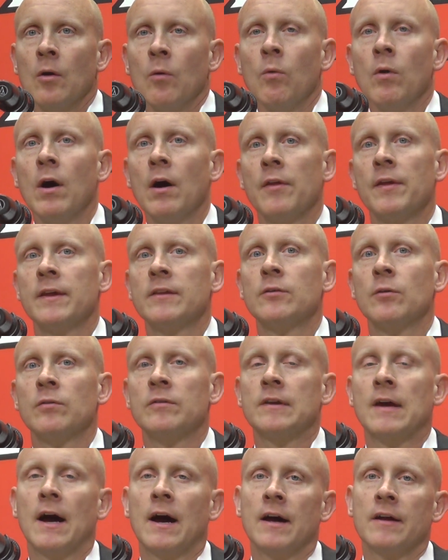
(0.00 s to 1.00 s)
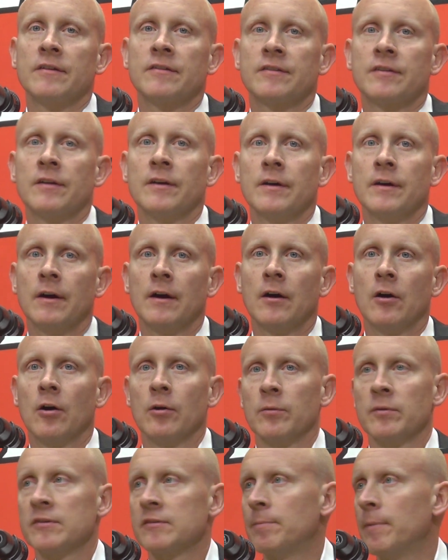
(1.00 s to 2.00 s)
Well, I think those guys
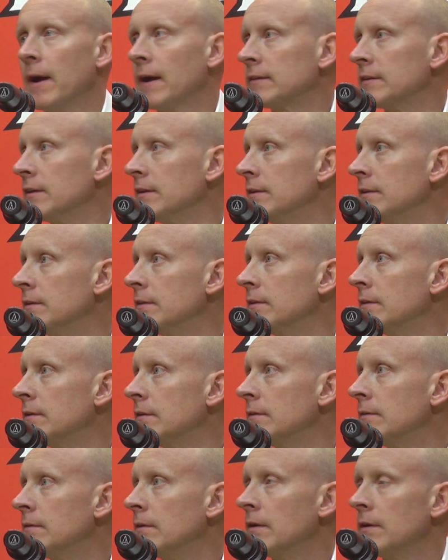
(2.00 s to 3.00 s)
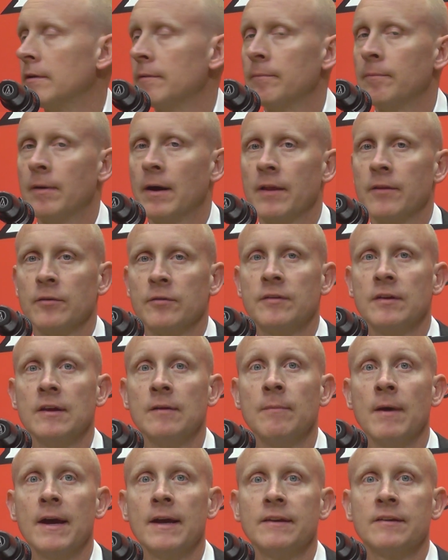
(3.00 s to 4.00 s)
are respected by their
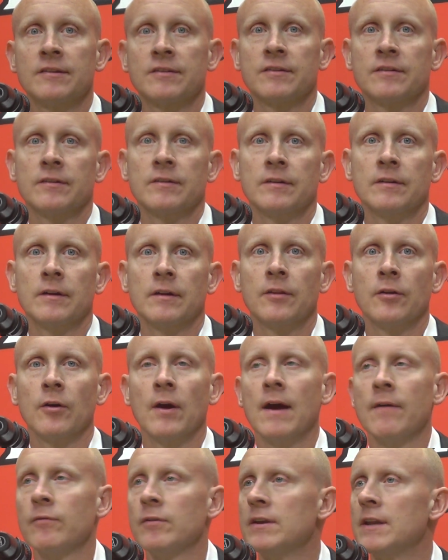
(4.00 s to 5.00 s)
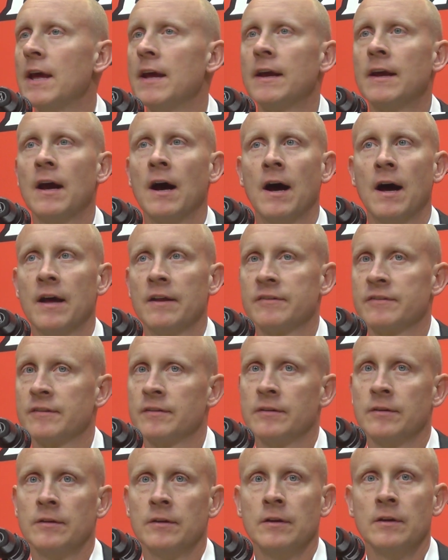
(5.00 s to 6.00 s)
teammates. They're everyday guys.
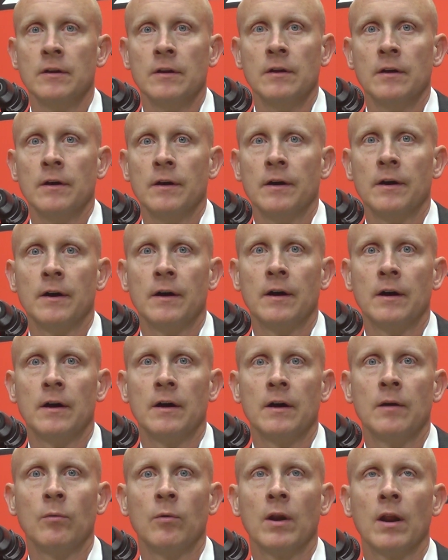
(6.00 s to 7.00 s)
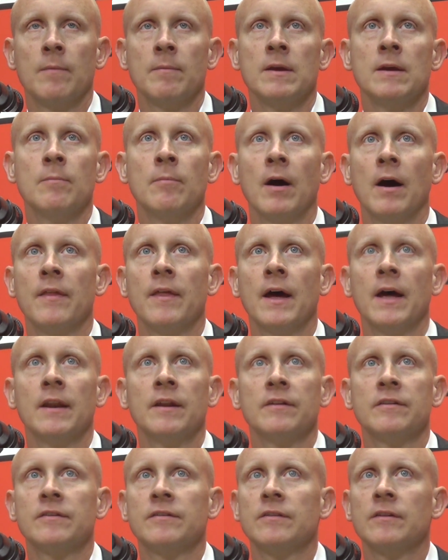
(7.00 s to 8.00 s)
And what I mean by that
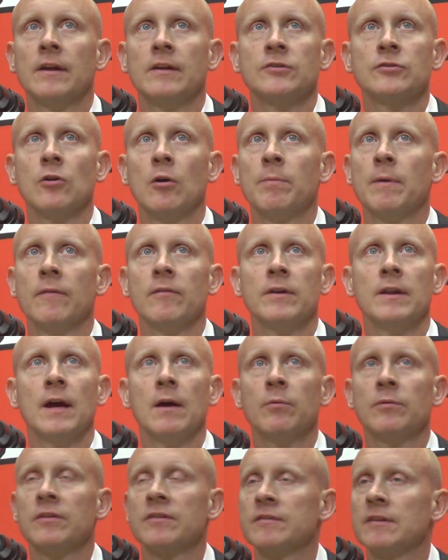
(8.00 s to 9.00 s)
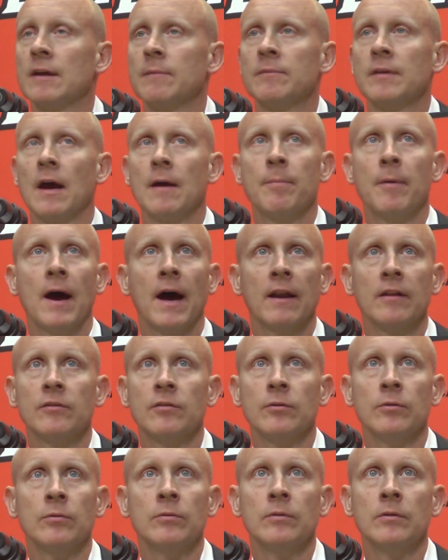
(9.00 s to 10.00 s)
is they show up every day with the same type of
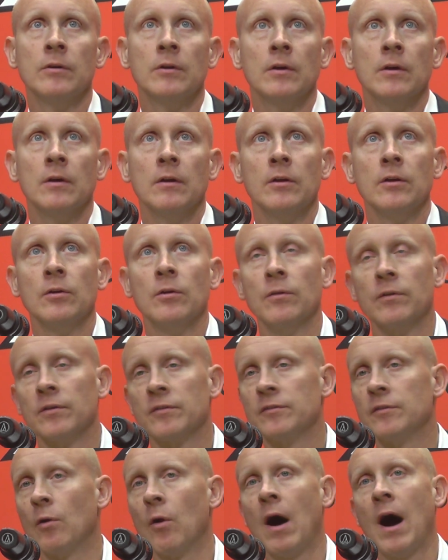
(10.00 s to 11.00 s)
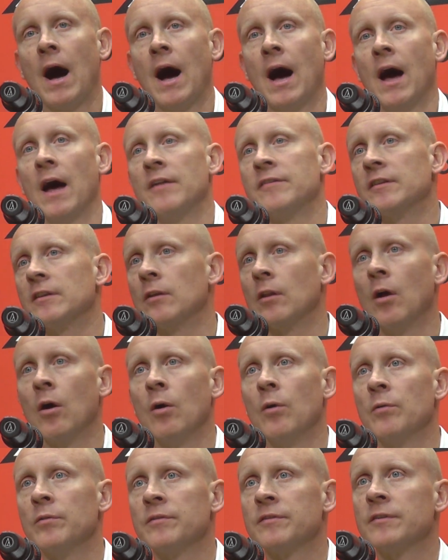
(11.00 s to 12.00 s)
attitude. You know, there's no highs and
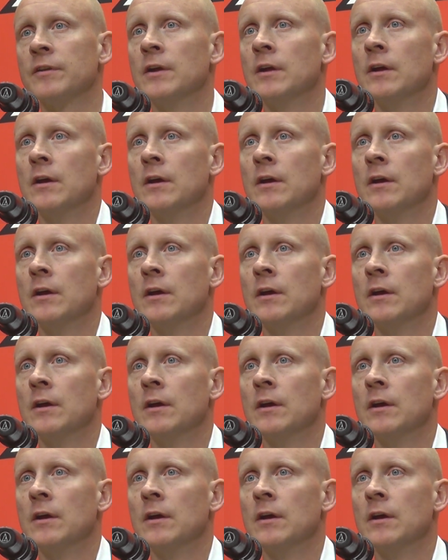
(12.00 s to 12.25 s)
lows.